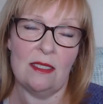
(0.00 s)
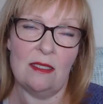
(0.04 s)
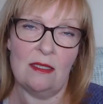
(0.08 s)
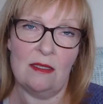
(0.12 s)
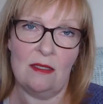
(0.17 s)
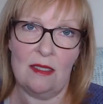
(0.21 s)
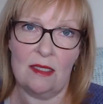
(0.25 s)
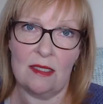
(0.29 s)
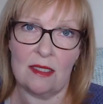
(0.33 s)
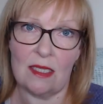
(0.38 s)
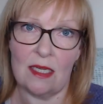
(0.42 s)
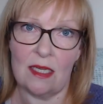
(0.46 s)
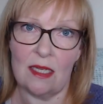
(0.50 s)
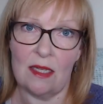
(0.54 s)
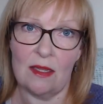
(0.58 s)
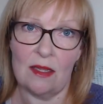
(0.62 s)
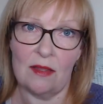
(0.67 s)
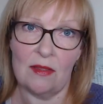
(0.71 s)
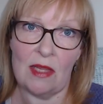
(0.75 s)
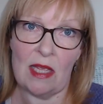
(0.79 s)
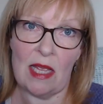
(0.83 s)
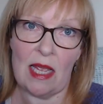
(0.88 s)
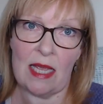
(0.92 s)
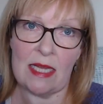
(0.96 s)
that
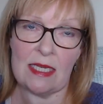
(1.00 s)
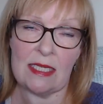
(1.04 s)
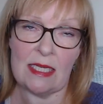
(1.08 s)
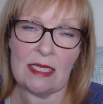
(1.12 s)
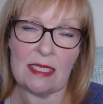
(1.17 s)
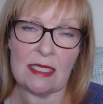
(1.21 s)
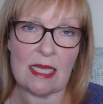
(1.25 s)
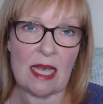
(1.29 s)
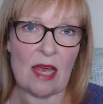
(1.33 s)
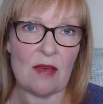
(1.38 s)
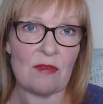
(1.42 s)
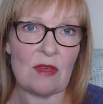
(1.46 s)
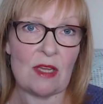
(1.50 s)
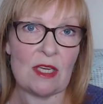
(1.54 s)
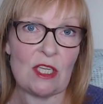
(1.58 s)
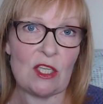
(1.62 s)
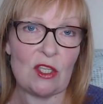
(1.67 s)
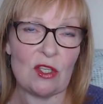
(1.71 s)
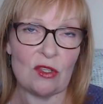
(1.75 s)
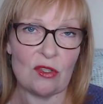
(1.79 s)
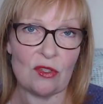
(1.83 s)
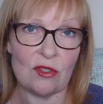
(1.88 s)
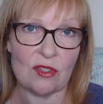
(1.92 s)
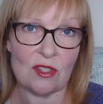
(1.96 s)
I didn't have any
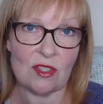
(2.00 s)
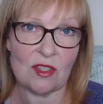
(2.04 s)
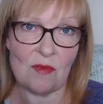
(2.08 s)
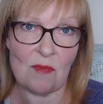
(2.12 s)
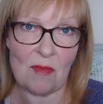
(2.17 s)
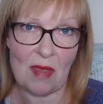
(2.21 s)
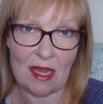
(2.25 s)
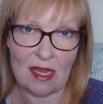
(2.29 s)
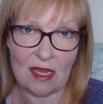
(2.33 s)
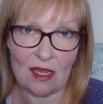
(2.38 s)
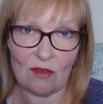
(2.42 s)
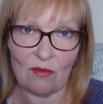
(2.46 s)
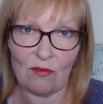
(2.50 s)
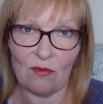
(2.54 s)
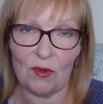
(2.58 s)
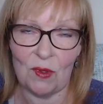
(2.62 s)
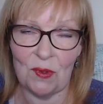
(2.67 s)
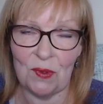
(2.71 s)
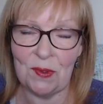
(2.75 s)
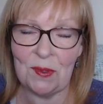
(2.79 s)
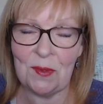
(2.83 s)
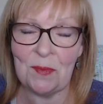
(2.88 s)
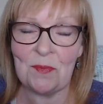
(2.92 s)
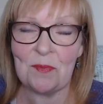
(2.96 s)
girls to make
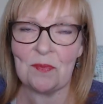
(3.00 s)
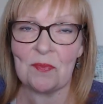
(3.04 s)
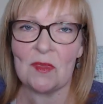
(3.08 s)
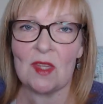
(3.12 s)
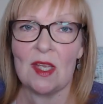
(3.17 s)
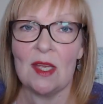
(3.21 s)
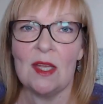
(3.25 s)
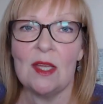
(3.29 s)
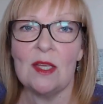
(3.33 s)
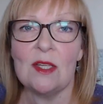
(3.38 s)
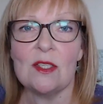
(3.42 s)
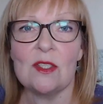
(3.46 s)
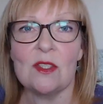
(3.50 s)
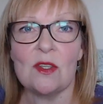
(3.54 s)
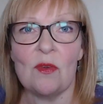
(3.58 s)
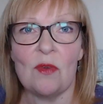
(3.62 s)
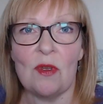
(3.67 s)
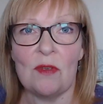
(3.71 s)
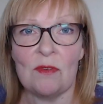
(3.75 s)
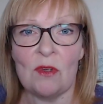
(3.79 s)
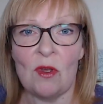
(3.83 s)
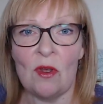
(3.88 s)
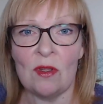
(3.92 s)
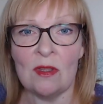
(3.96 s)
for. So I've
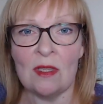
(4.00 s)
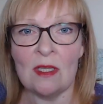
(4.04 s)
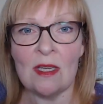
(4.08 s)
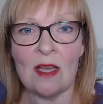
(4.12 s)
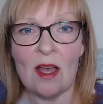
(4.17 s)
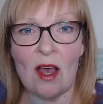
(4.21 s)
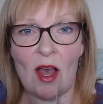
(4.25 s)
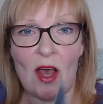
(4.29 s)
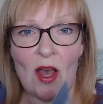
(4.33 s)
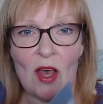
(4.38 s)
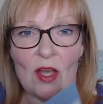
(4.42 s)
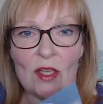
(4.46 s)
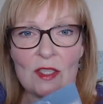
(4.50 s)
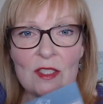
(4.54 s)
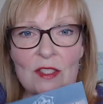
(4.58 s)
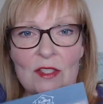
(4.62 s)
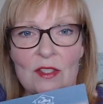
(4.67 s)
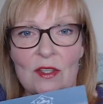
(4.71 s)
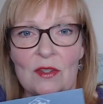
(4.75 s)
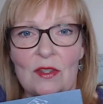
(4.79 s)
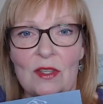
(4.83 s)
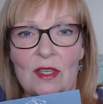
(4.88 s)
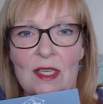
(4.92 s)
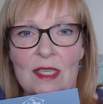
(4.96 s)
got the cards so
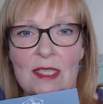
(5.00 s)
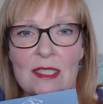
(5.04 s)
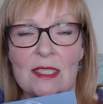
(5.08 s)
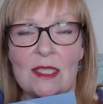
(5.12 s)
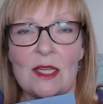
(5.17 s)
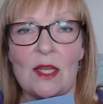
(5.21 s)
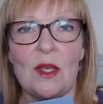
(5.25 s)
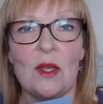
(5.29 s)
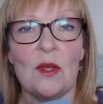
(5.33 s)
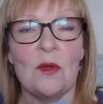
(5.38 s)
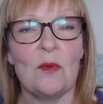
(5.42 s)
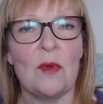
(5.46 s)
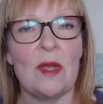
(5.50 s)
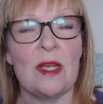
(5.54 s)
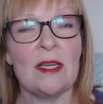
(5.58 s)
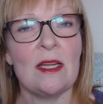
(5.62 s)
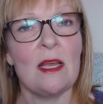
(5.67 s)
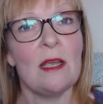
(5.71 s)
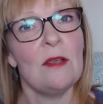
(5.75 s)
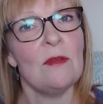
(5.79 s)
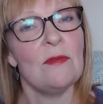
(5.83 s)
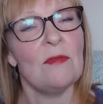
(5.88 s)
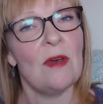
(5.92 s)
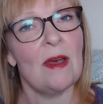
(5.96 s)
that when I
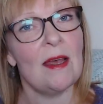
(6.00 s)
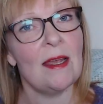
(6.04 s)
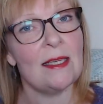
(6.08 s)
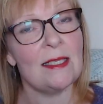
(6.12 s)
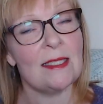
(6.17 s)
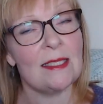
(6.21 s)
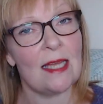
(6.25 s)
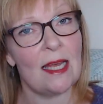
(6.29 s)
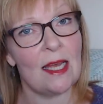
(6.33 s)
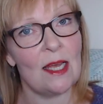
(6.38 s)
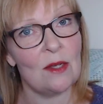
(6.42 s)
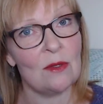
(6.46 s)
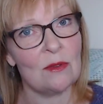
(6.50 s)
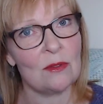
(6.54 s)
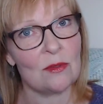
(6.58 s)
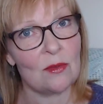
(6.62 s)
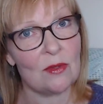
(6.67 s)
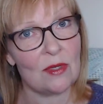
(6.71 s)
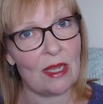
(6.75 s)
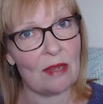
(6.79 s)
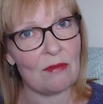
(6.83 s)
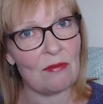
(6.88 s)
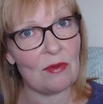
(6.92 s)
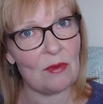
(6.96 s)
find out what
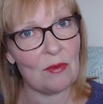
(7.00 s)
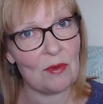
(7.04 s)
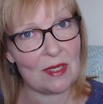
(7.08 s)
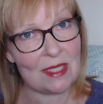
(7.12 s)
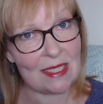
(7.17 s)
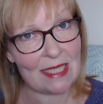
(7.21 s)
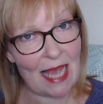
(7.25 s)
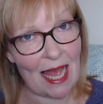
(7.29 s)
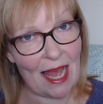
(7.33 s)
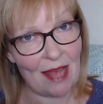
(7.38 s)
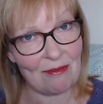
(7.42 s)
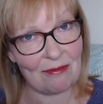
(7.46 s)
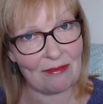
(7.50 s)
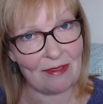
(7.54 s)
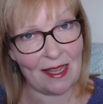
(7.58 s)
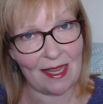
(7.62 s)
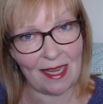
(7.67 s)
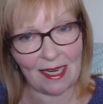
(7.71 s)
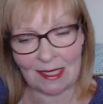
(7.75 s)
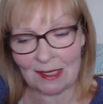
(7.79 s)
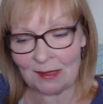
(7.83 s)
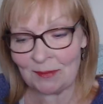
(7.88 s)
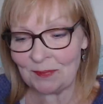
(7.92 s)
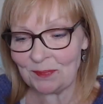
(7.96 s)
everyone's
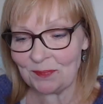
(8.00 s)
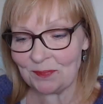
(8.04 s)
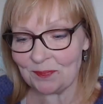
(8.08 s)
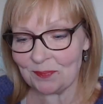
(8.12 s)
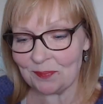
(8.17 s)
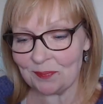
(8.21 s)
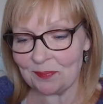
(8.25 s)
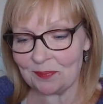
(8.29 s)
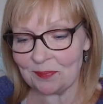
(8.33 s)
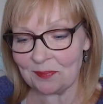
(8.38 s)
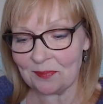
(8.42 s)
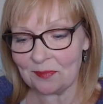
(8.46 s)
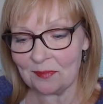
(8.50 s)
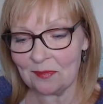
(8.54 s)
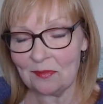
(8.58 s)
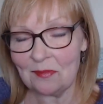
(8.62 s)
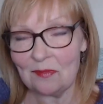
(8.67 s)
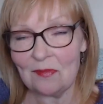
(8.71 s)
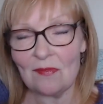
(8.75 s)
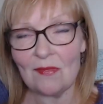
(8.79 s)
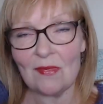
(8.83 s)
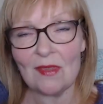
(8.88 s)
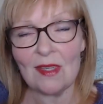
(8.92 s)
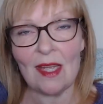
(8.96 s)
having,
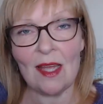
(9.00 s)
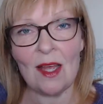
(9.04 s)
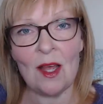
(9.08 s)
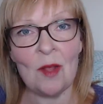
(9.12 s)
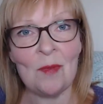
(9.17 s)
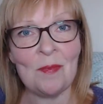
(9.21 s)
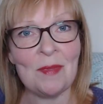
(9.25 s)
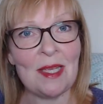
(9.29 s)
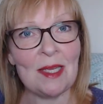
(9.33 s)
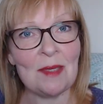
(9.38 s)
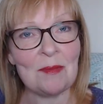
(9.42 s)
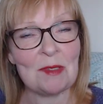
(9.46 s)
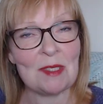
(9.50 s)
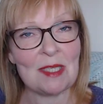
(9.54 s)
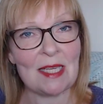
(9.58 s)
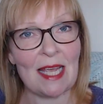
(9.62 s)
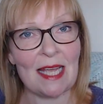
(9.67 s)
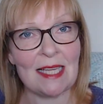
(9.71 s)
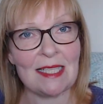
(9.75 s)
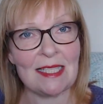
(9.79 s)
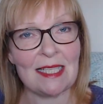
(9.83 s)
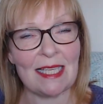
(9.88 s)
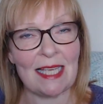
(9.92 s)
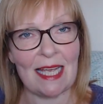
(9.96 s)
I'll be able to get
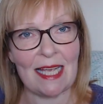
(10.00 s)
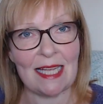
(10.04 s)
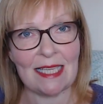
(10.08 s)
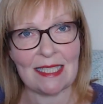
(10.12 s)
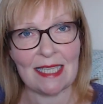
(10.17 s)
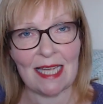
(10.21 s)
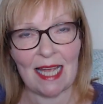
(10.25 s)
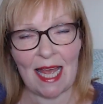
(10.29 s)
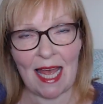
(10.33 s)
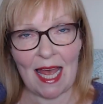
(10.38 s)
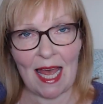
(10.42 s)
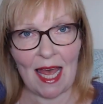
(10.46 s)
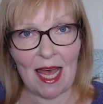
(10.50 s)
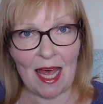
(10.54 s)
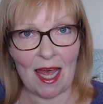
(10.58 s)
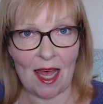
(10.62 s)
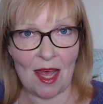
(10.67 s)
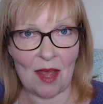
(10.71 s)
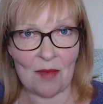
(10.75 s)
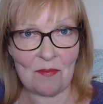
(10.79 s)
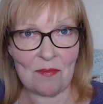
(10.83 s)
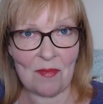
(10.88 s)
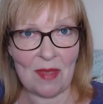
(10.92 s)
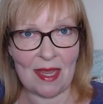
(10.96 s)
a kit
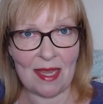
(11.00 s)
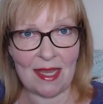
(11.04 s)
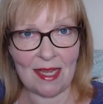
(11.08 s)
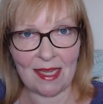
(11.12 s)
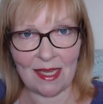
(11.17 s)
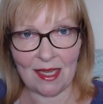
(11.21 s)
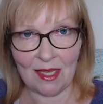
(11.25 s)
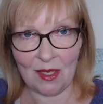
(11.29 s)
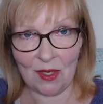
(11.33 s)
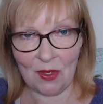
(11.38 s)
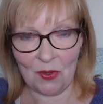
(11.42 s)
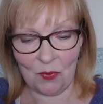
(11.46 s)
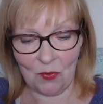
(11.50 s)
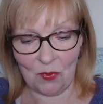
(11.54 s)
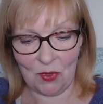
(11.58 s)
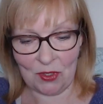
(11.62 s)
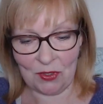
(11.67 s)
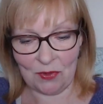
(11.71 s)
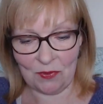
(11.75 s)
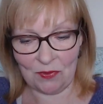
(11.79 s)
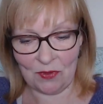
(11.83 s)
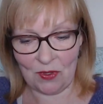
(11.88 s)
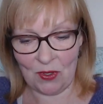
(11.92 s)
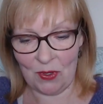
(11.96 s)
and make one
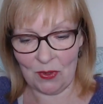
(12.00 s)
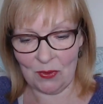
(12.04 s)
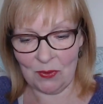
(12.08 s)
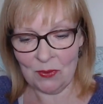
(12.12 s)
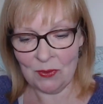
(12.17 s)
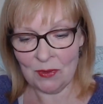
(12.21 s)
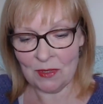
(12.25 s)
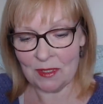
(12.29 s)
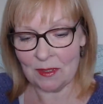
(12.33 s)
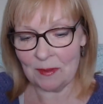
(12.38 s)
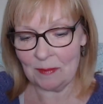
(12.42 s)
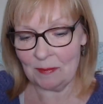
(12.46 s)
of those.